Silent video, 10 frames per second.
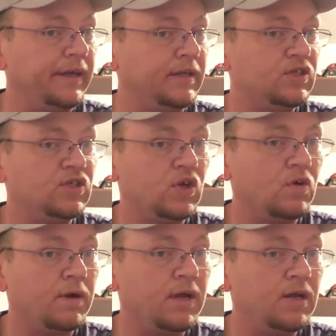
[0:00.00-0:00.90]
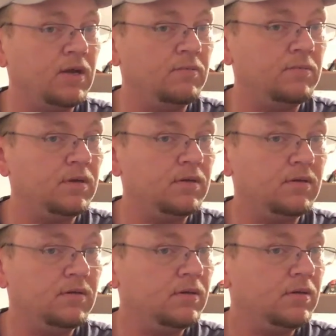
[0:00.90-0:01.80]
Instagram.
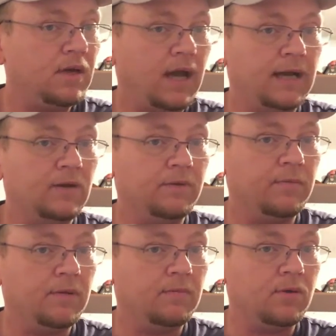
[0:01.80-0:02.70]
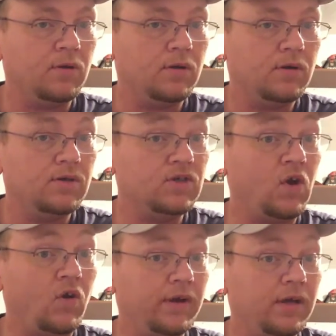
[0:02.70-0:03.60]
I don't remember.
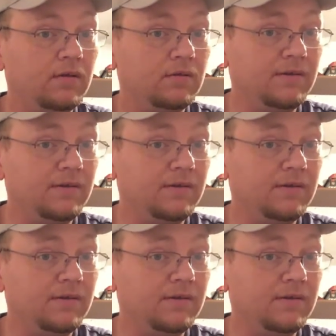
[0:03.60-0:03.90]
Sorry.